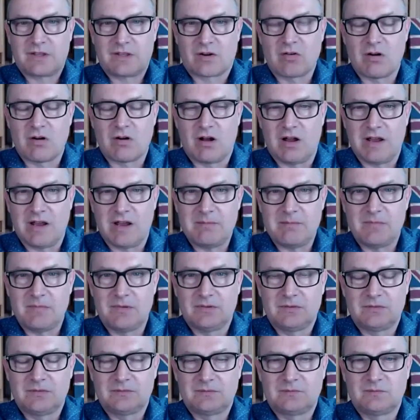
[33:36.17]
with
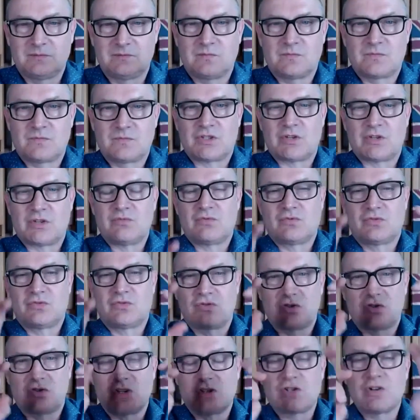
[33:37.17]
crime. So
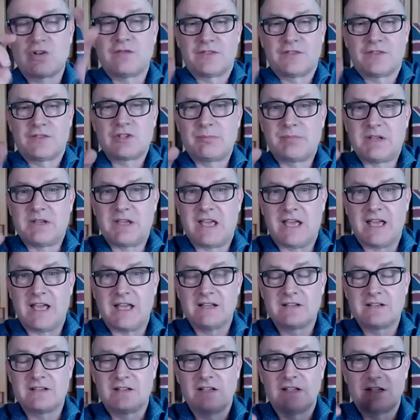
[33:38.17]
just off the top of your
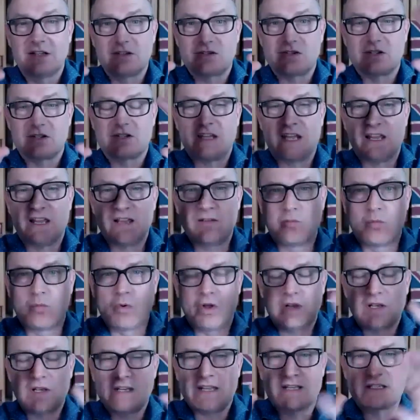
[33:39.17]
head, just
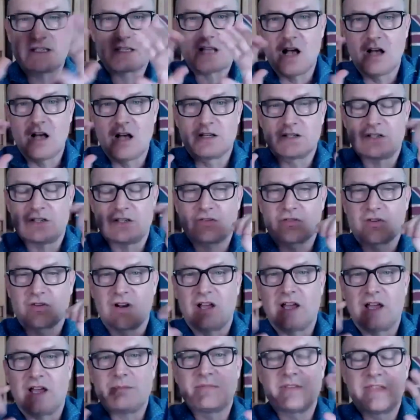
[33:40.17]
think what links
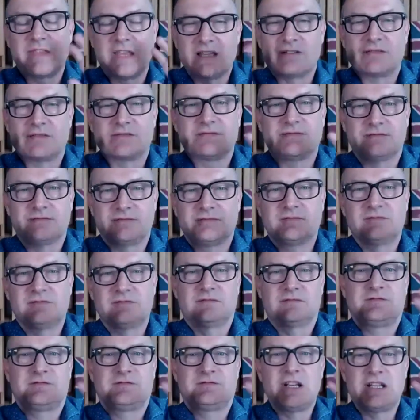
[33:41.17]
art and crime. Think of
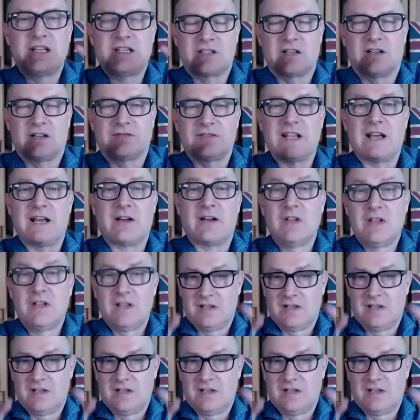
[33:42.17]
funny stuff. Now,